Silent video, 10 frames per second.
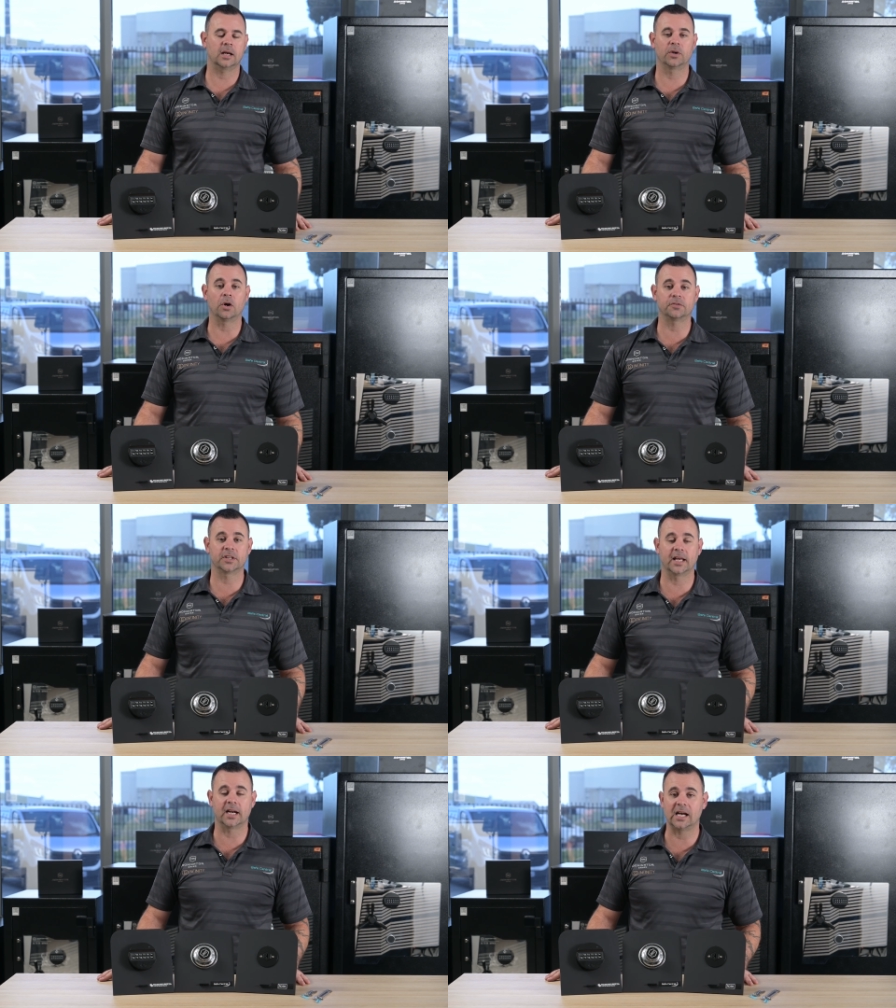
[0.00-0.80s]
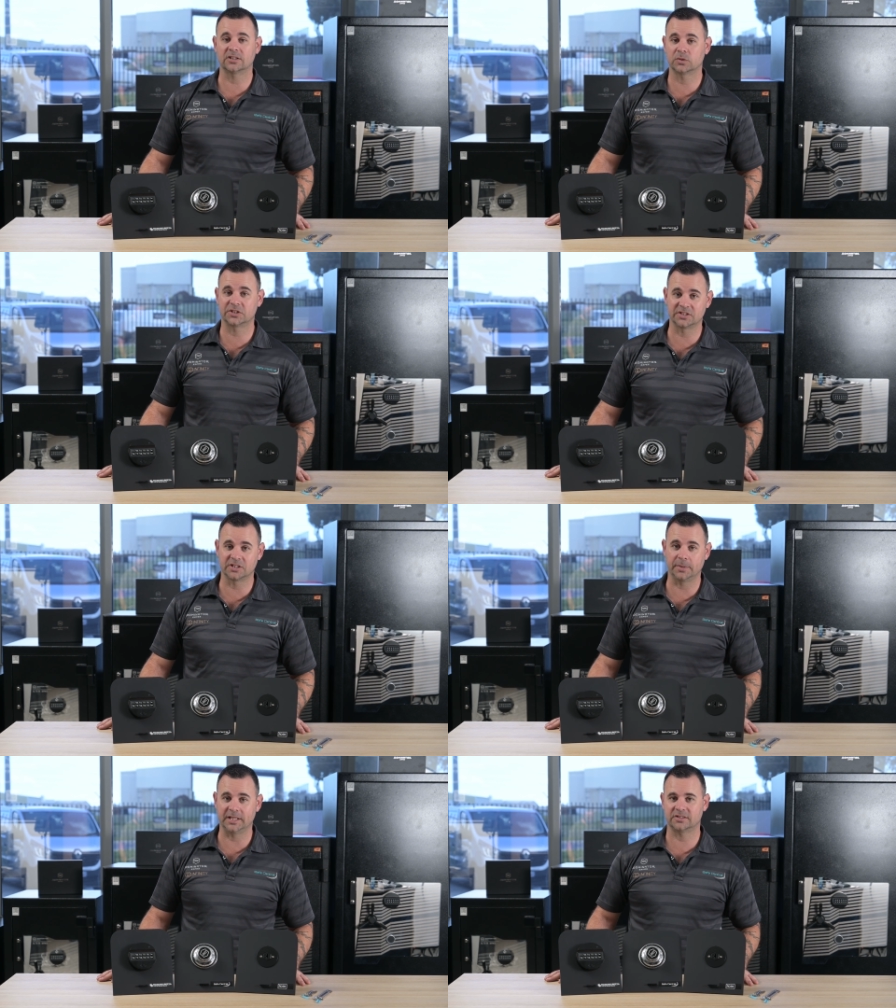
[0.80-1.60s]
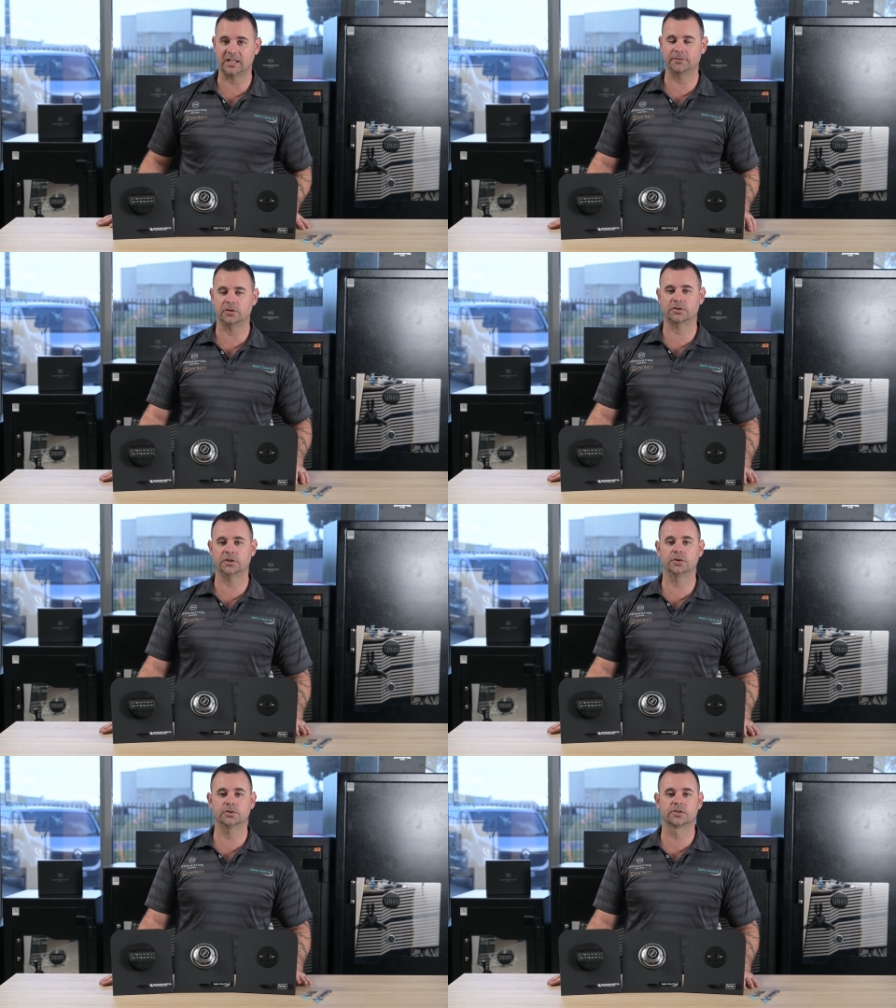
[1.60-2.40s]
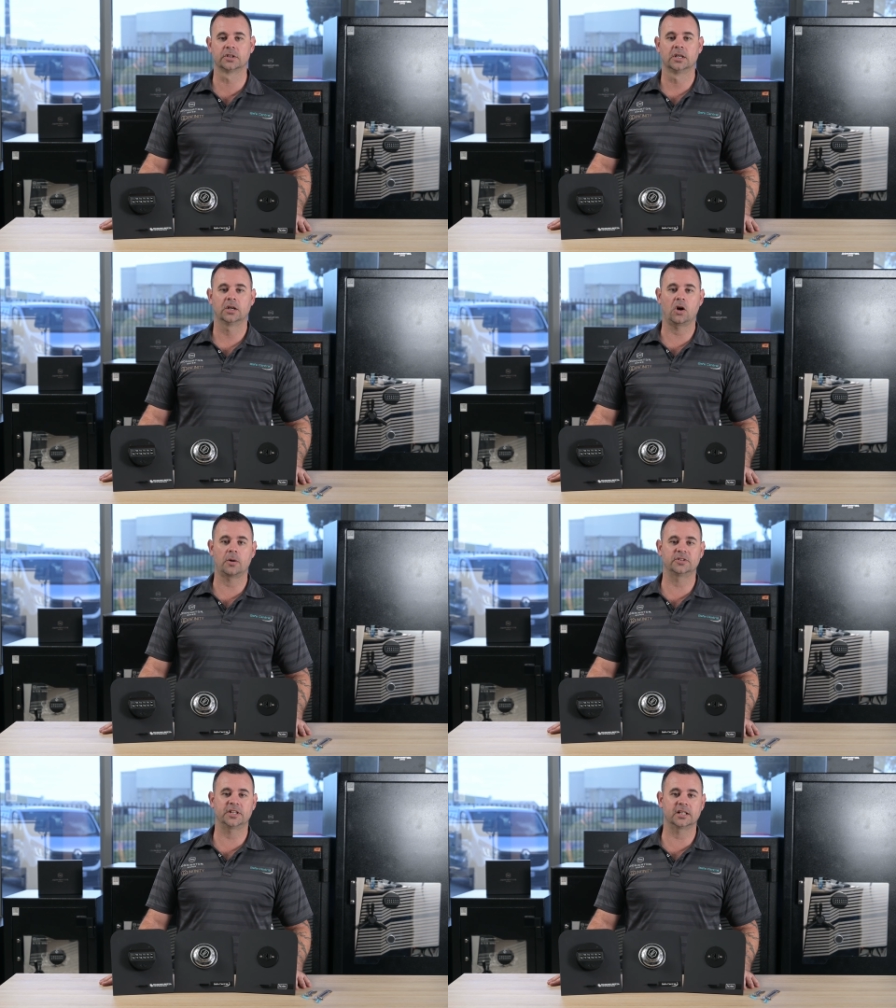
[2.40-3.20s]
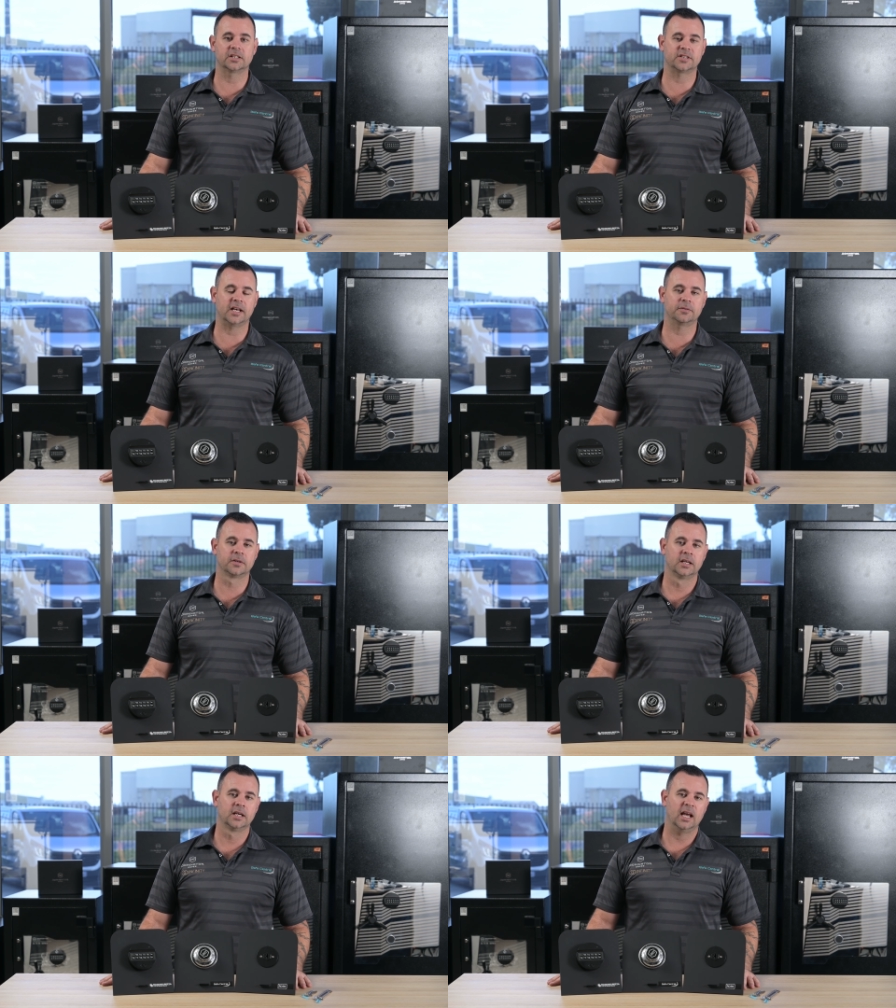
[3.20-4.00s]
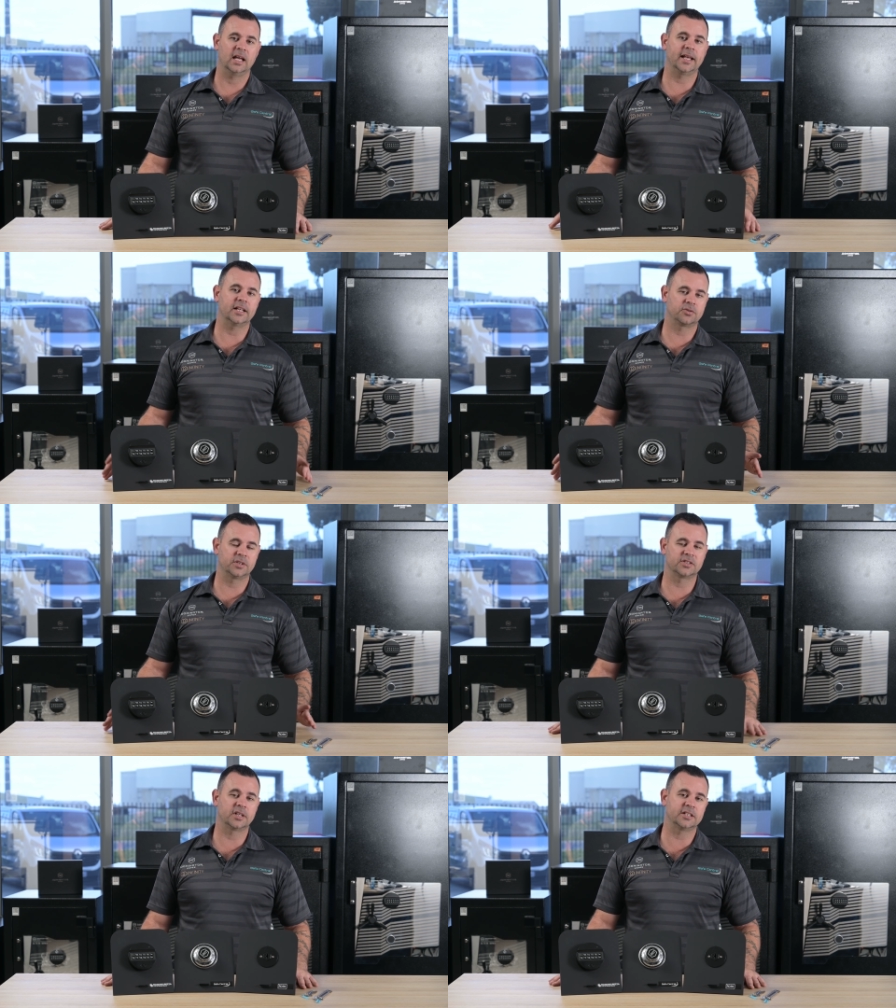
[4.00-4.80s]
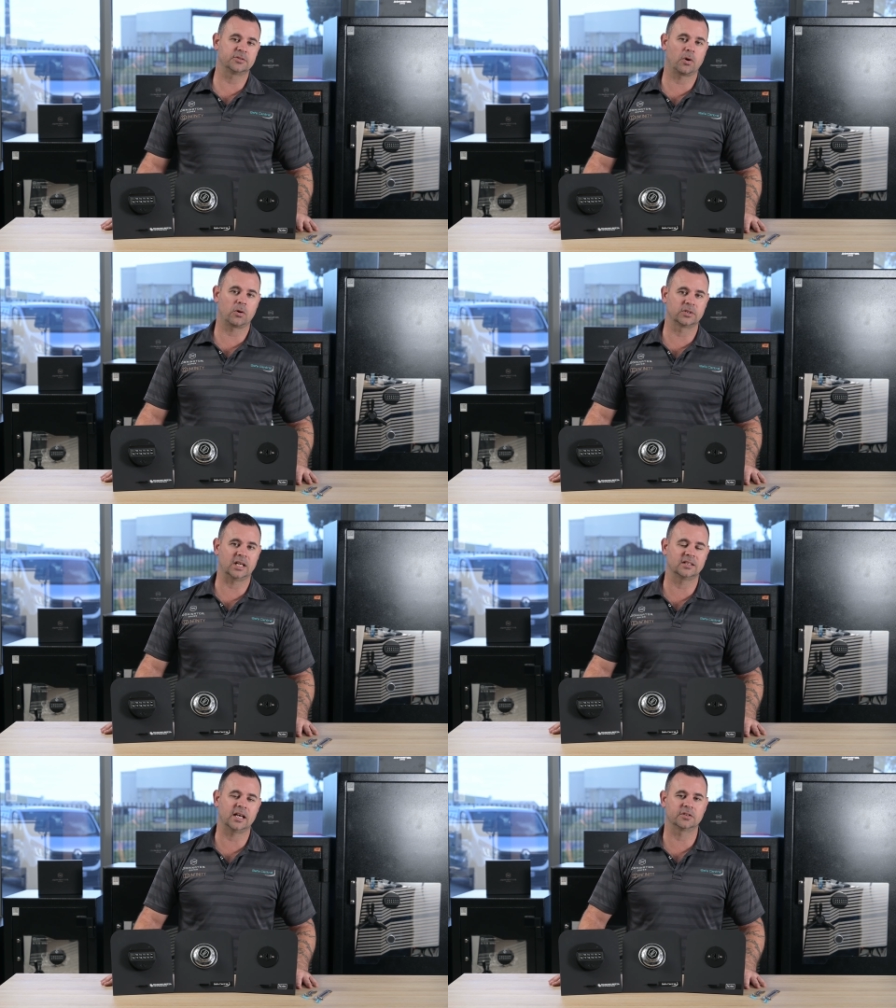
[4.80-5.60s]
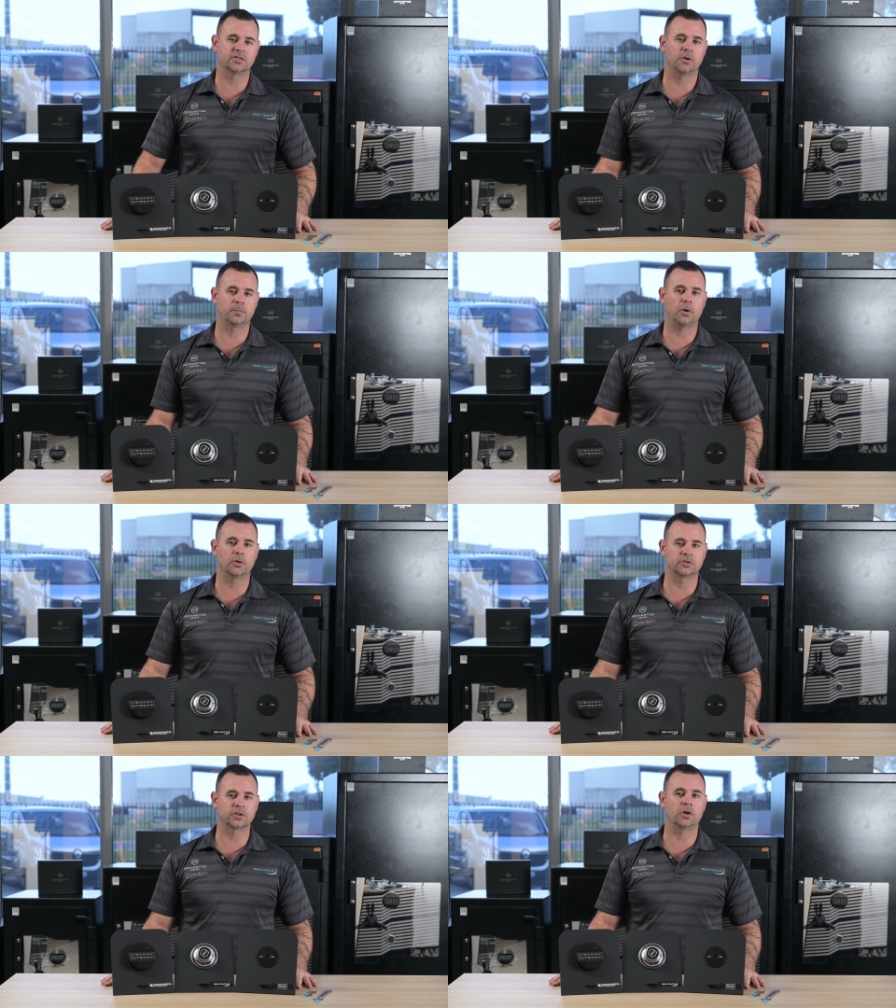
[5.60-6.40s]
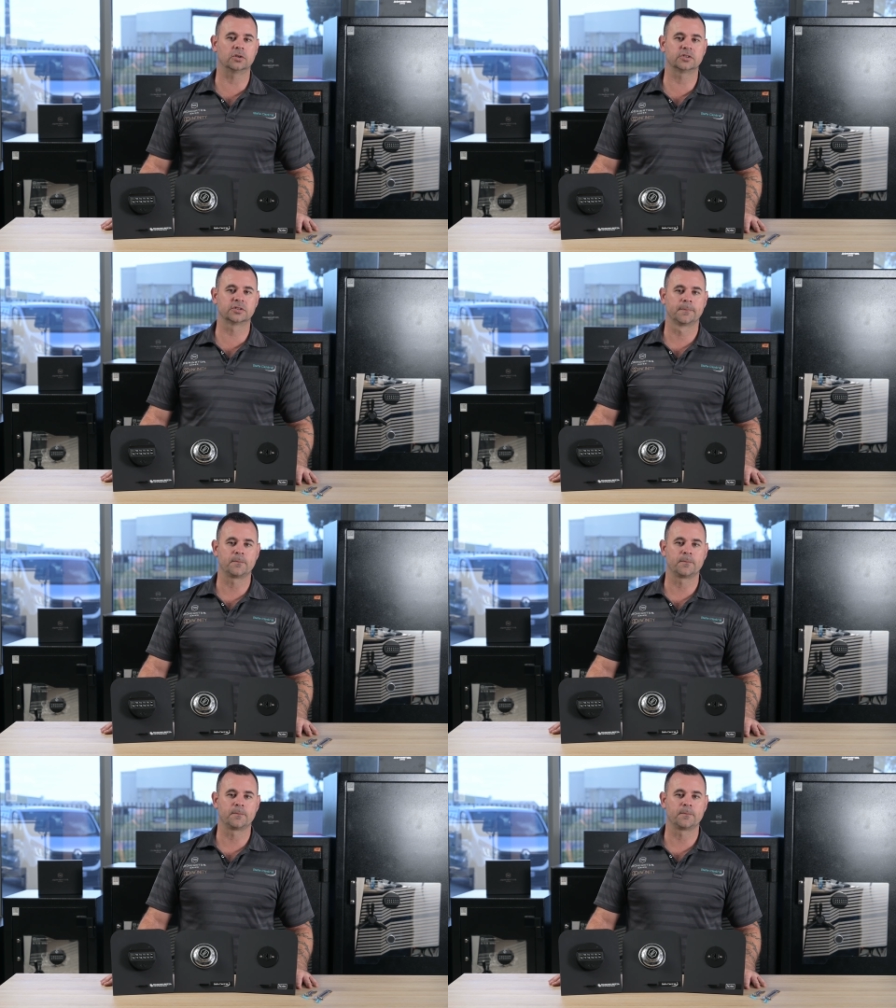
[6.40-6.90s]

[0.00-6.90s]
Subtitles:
We often get asked which is the best safe lock to use on a particular safe, and the answer is that each model does have its own pros and cons.